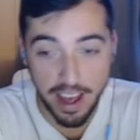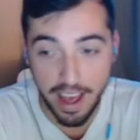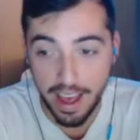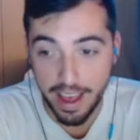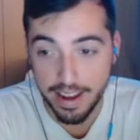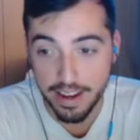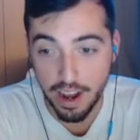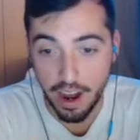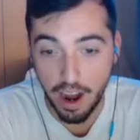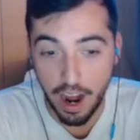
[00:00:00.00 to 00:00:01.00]
And
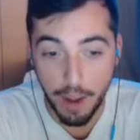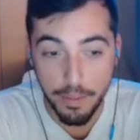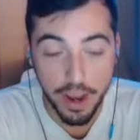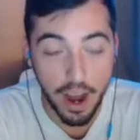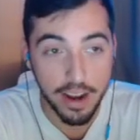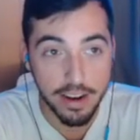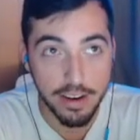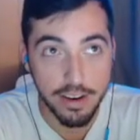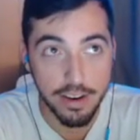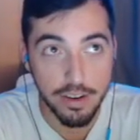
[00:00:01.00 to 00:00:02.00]
I'm not
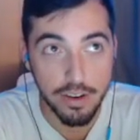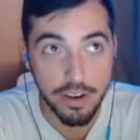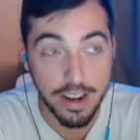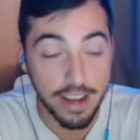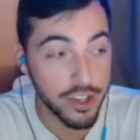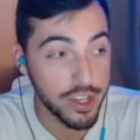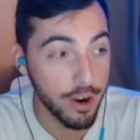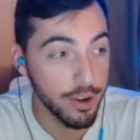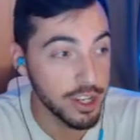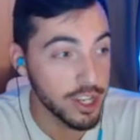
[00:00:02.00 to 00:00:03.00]

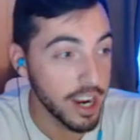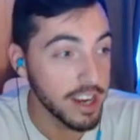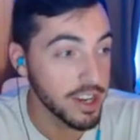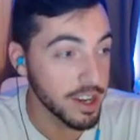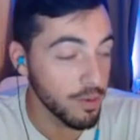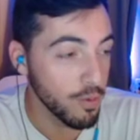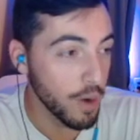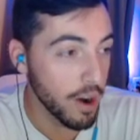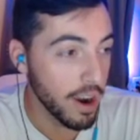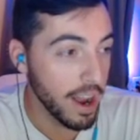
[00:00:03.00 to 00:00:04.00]
necessarily changing
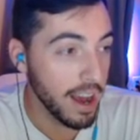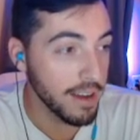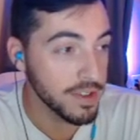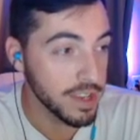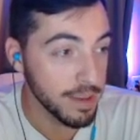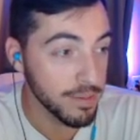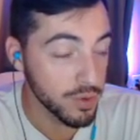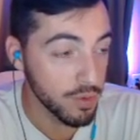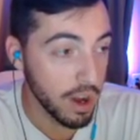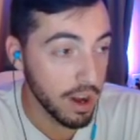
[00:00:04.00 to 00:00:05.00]
where I have teams
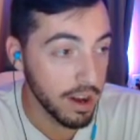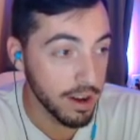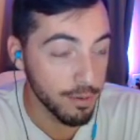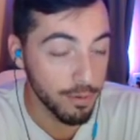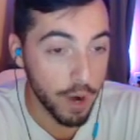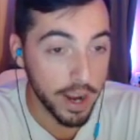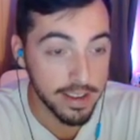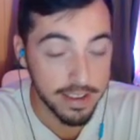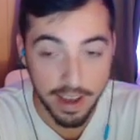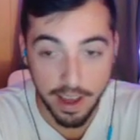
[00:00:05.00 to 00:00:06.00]
uh, ranked,